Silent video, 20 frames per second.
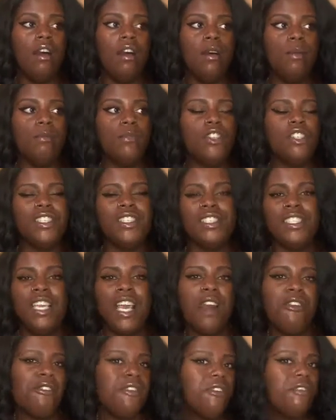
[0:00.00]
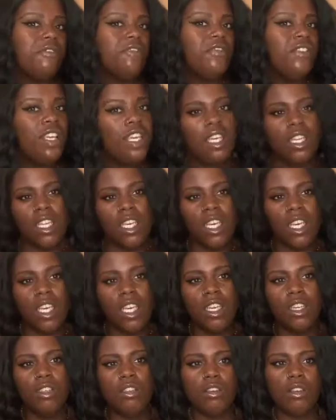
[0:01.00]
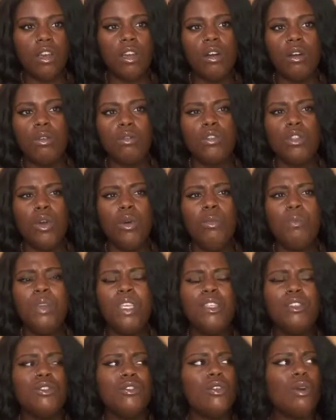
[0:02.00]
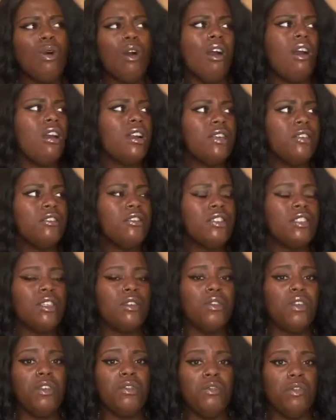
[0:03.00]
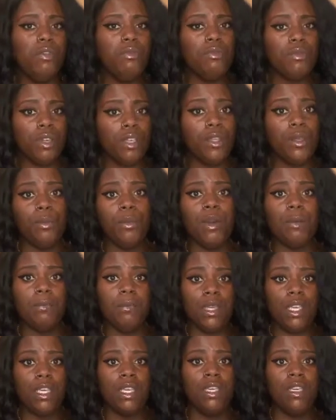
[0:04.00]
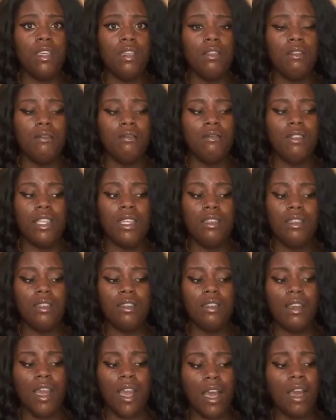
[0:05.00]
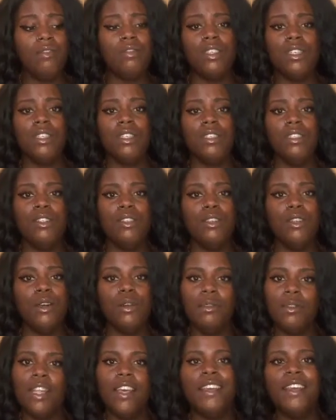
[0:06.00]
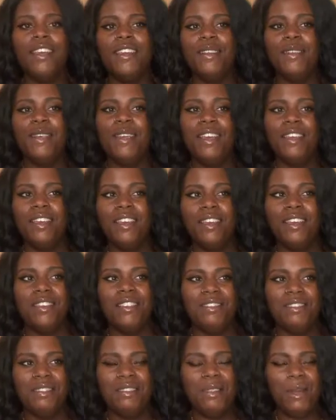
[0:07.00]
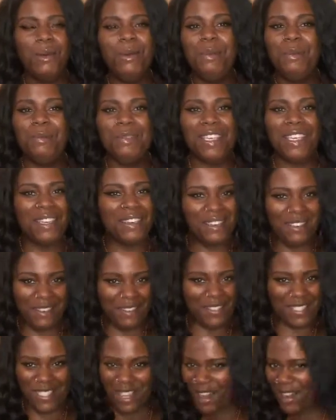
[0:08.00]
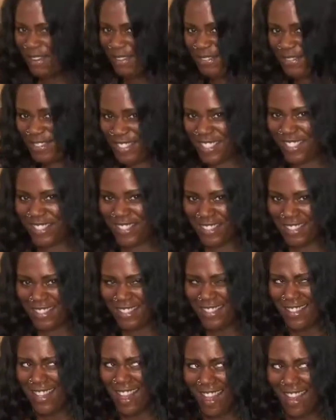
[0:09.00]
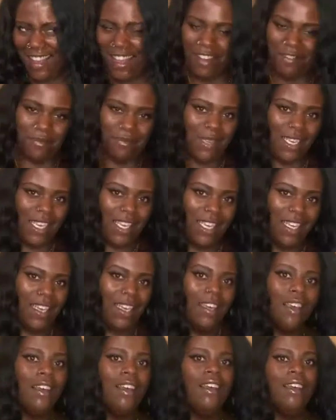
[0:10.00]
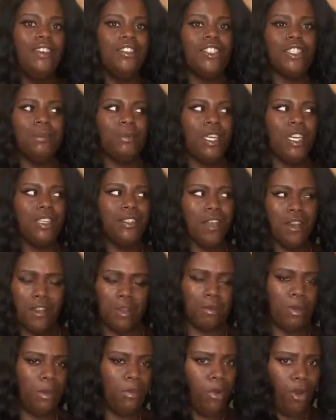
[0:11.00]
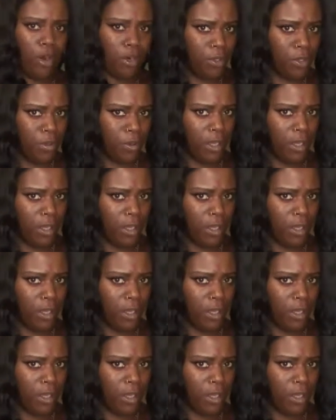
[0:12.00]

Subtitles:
just see how you're feeling, you know. Don't be so hard on yourself. If you really want meat, then have it, you know. Like, don't kill yourself to just not have meat just because other people aren't doing